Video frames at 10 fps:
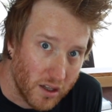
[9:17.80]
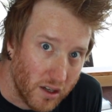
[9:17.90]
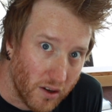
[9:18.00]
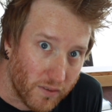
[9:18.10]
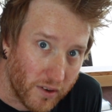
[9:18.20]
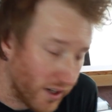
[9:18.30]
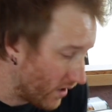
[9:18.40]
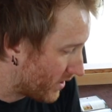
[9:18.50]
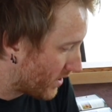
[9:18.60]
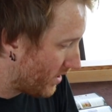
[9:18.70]
not very
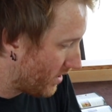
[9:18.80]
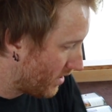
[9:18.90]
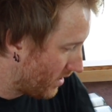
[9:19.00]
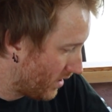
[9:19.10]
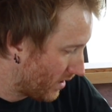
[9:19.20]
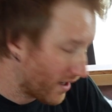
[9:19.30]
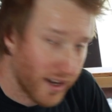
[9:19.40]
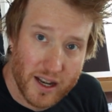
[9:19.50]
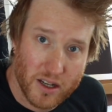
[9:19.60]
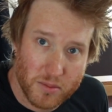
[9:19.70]
nice. Can
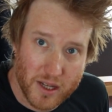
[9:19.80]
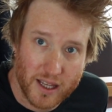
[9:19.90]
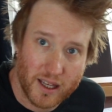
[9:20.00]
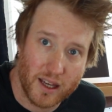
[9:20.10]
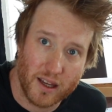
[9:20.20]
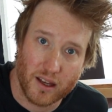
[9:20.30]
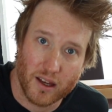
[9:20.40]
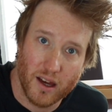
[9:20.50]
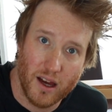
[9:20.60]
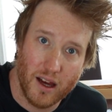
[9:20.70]
end up taking
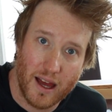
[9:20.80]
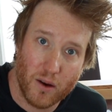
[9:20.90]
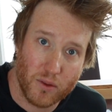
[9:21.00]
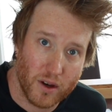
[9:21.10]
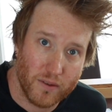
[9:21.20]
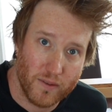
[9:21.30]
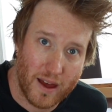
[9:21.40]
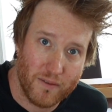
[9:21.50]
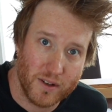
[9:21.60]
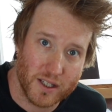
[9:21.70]
health off of
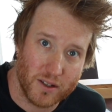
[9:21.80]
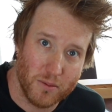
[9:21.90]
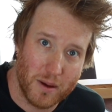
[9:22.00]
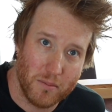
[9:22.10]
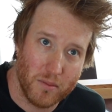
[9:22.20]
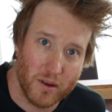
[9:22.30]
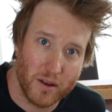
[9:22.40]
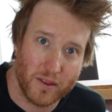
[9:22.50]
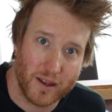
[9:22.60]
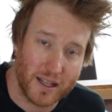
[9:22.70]
every single member
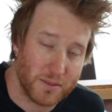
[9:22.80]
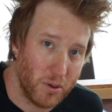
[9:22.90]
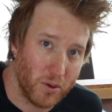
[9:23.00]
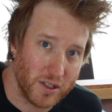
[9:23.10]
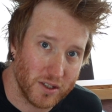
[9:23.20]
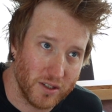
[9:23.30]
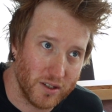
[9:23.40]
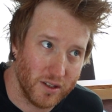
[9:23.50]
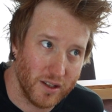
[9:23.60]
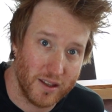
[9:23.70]
that gets poisoned
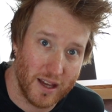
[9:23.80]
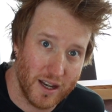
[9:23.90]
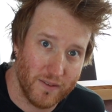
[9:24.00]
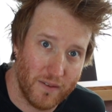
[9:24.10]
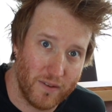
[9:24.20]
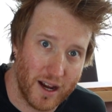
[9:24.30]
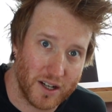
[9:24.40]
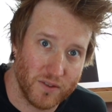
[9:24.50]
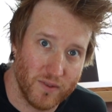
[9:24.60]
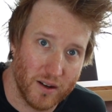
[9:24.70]
at the end of every
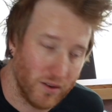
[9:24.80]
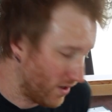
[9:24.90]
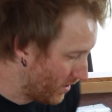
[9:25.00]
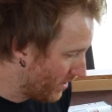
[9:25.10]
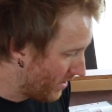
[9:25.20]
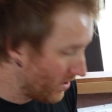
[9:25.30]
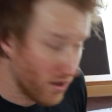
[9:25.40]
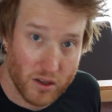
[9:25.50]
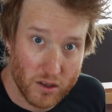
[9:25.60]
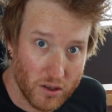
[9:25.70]
action round.
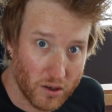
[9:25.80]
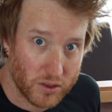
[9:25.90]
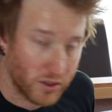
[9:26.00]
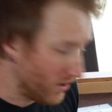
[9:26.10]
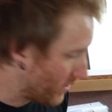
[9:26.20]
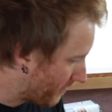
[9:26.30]
Not good.